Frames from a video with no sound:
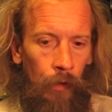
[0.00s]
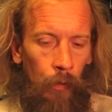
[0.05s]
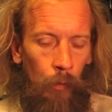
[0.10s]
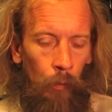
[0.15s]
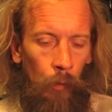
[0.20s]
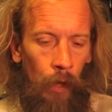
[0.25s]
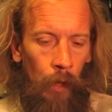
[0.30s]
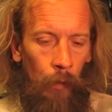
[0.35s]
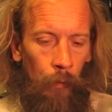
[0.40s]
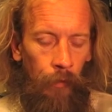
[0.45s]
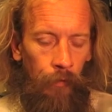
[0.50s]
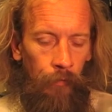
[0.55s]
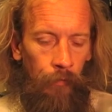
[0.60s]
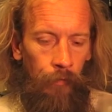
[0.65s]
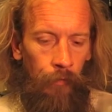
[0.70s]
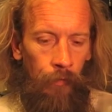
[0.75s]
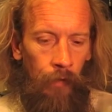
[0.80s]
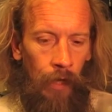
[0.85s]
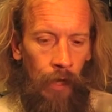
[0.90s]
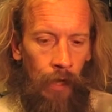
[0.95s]
where we've,
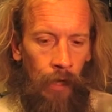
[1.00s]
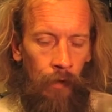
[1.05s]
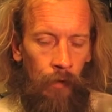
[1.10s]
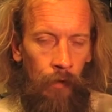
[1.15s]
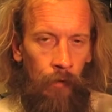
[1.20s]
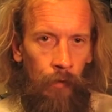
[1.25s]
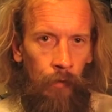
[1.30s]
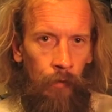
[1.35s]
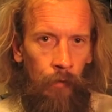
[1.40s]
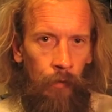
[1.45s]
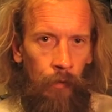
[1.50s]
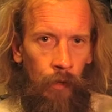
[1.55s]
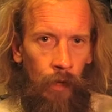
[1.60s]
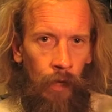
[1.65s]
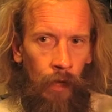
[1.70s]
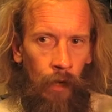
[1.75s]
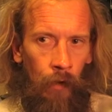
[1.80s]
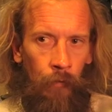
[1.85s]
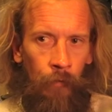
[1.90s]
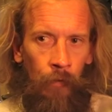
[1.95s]

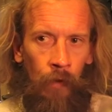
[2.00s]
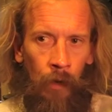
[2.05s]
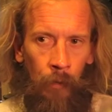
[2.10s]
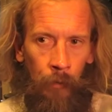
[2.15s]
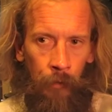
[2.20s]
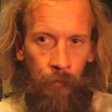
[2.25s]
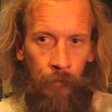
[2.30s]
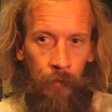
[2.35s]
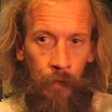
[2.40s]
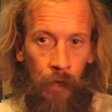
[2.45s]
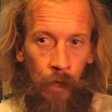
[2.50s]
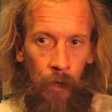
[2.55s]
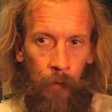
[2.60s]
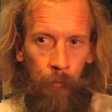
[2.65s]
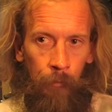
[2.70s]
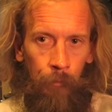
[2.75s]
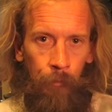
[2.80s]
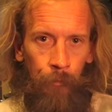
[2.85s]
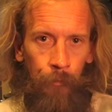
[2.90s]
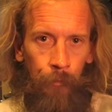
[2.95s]
how far we've
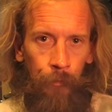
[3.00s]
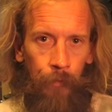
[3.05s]
come